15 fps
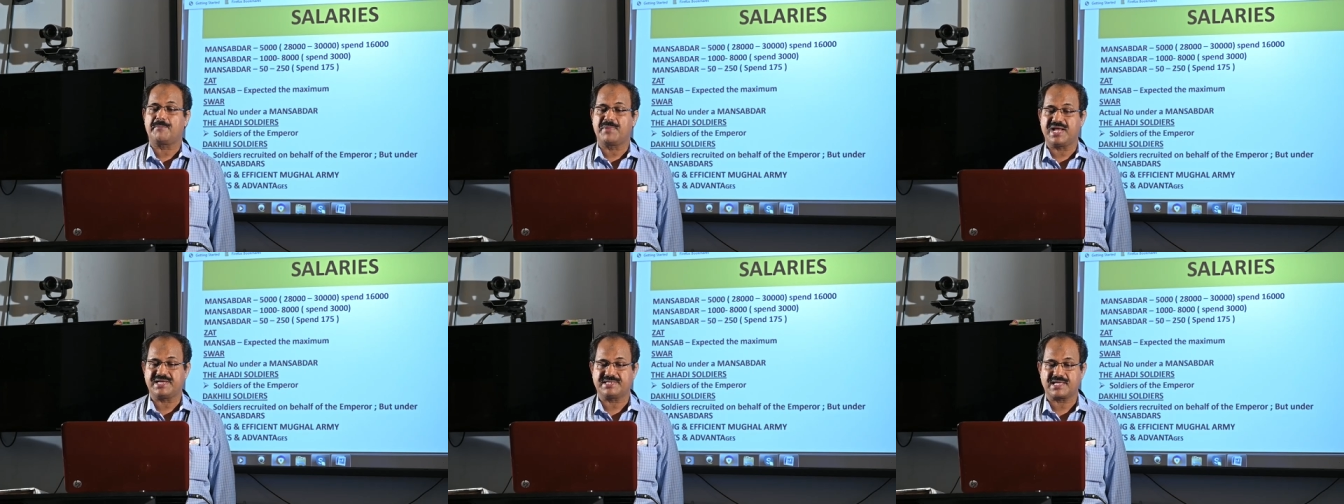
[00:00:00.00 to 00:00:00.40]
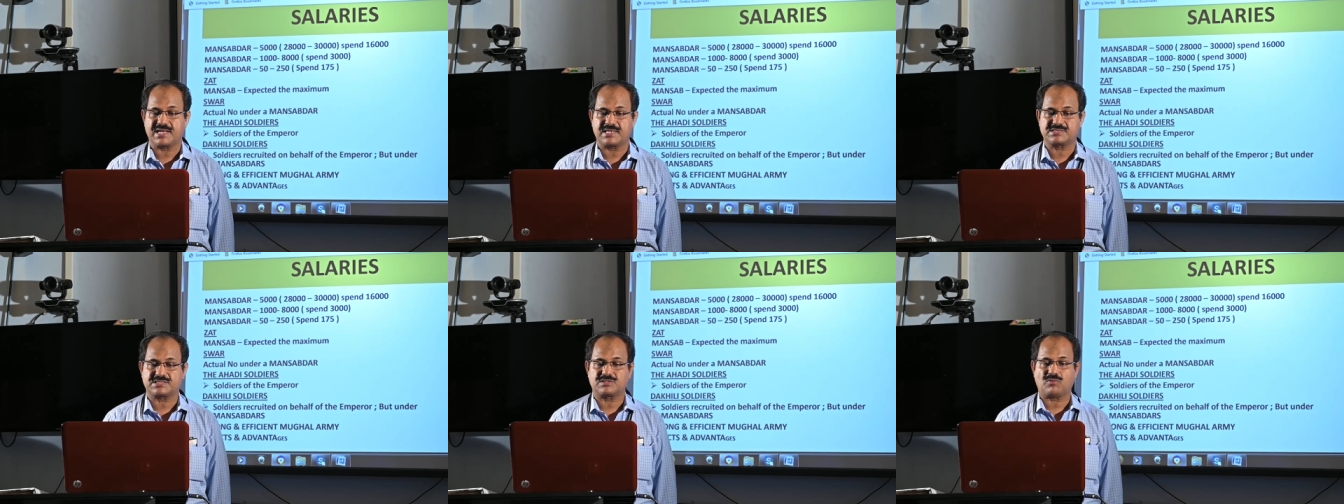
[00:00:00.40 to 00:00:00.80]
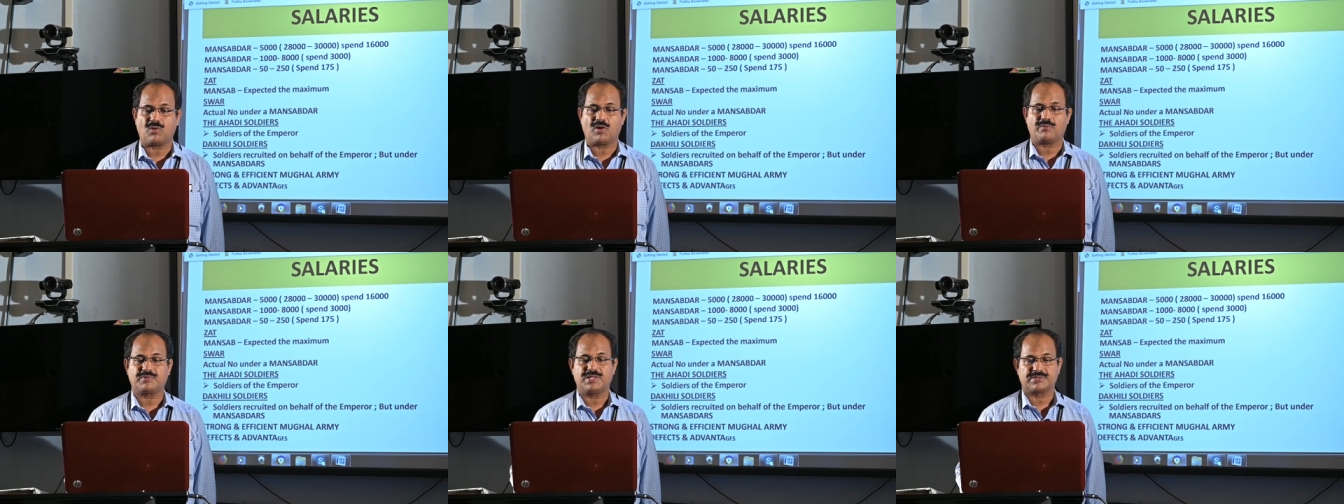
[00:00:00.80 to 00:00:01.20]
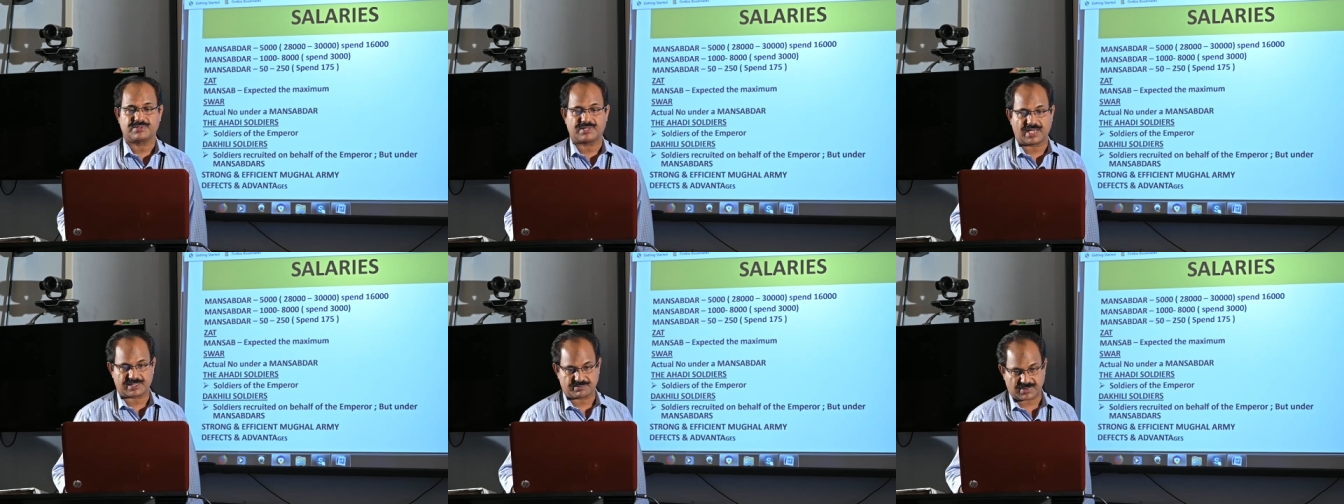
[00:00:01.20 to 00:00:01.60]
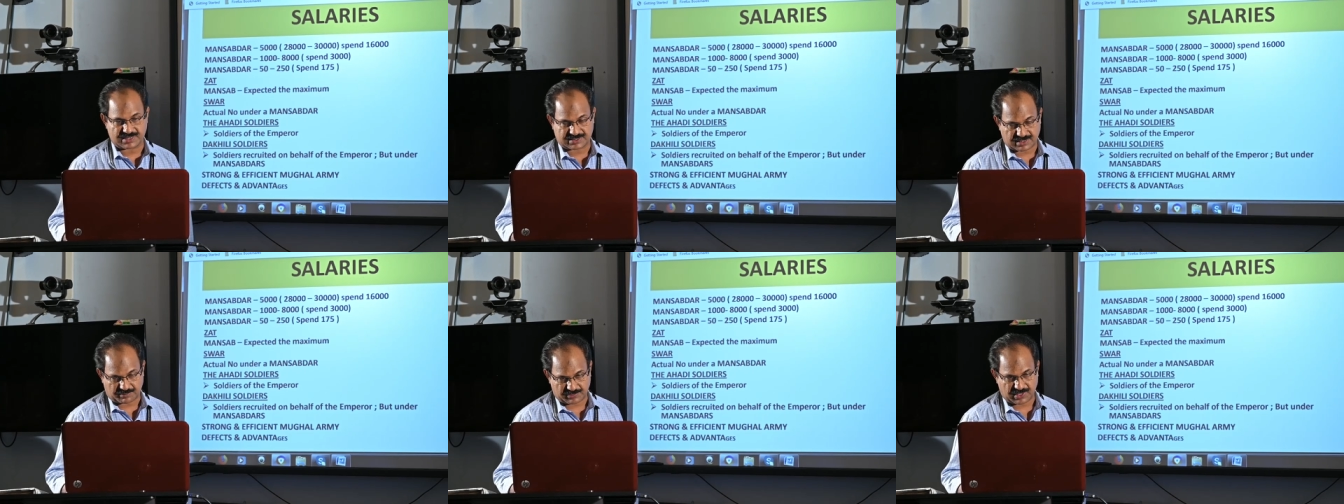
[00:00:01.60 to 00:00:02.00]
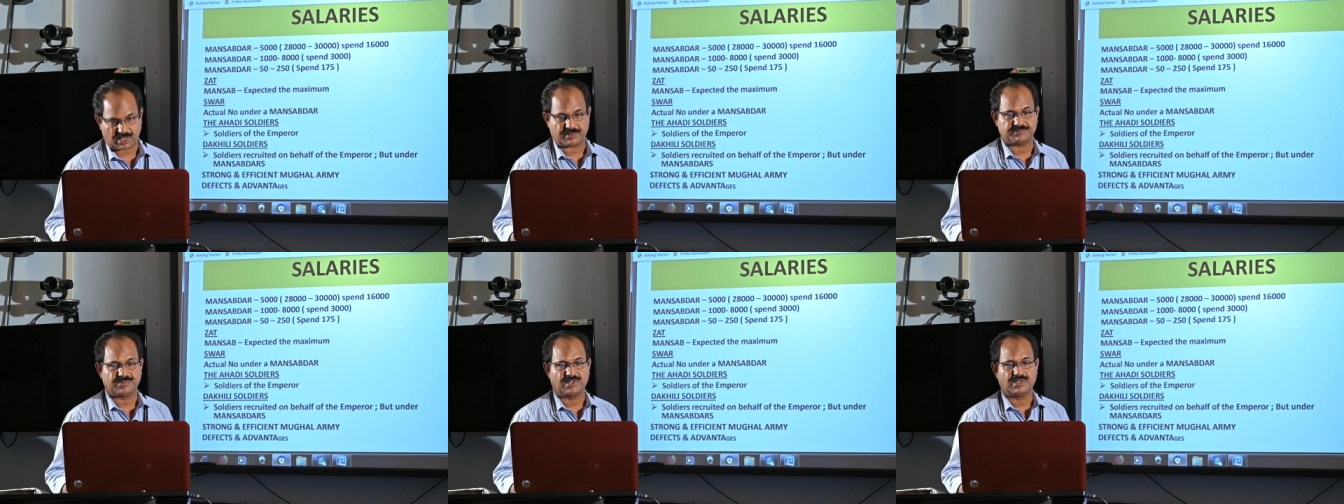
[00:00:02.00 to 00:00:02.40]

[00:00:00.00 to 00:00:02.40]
maintenance of that Mansabdar.